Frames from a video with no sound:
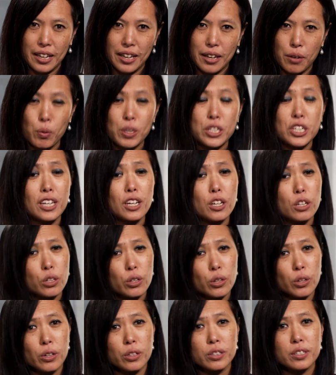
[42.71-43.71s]
which
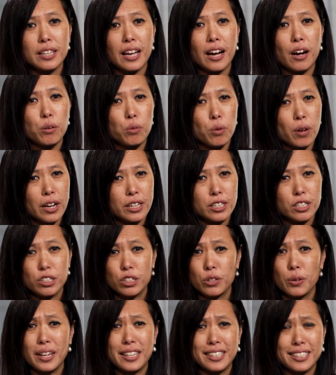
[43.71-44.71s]
includes our right
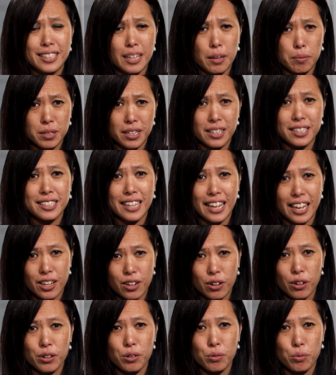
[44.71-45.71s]
to accept and take
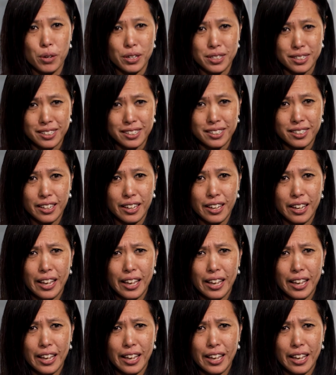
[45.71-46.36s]
on risks.